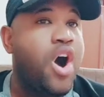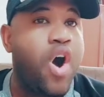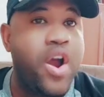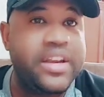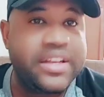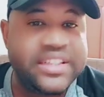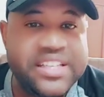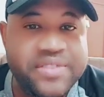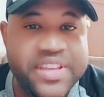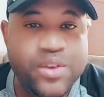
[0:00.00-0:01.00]
on
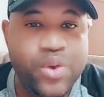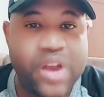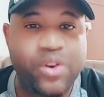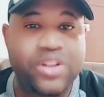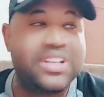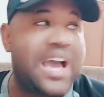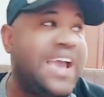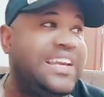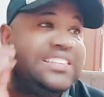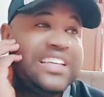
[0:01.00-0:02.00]
TV, you cannot
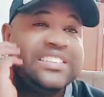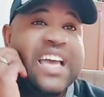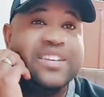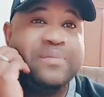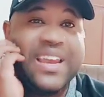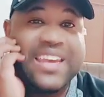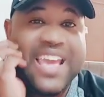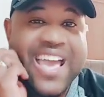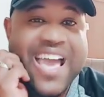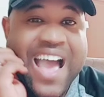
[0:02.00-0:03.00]
hide his excitement
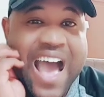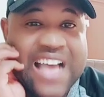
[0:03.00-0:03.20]
there.